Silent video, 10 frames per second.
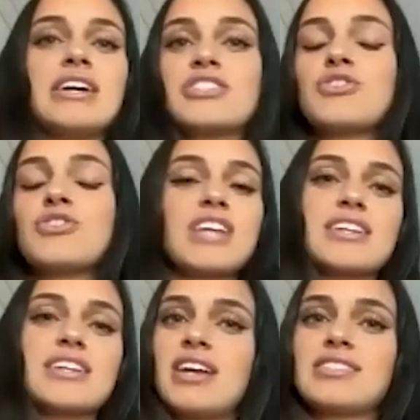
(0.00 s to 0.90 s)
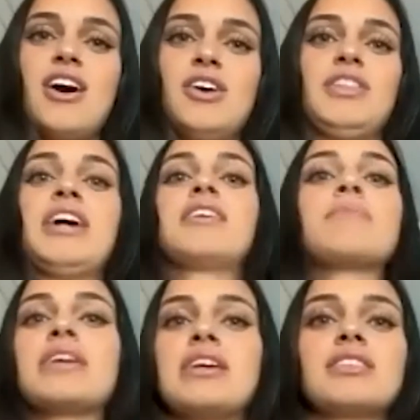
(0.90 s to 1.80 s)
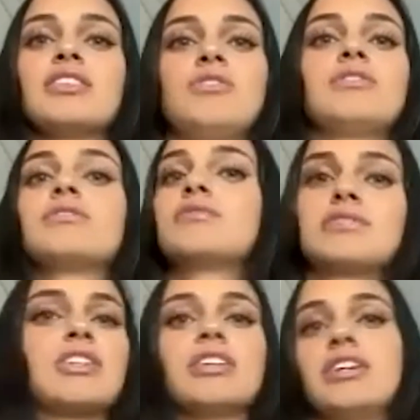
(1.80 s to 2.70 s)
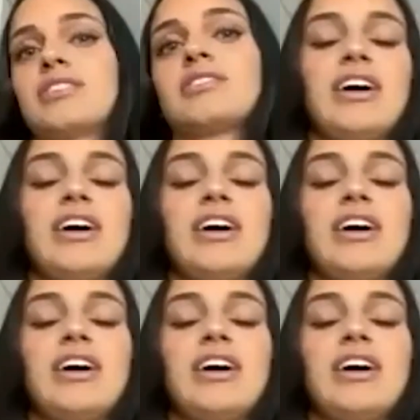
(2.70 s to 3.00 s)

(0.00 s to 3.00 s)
as soon as I sat down, like me and Luke clicked.